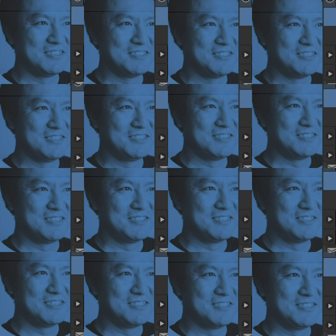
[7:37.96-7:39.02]

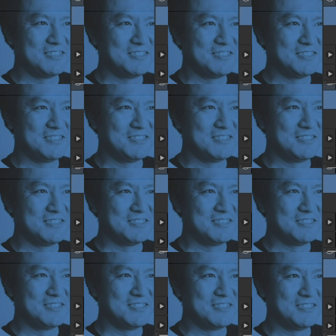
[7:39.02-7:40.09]

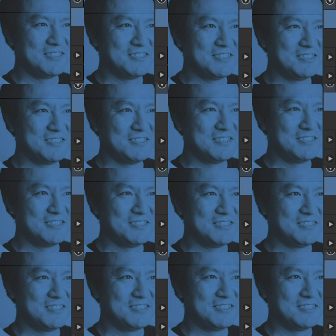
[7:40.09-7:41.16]

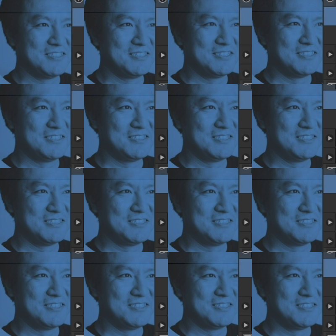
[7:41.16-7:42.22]

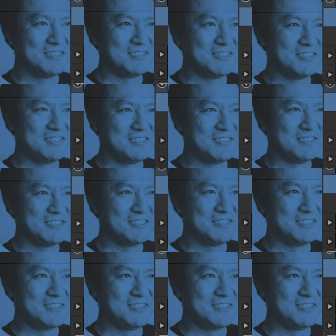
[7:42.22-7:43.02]
[no speech]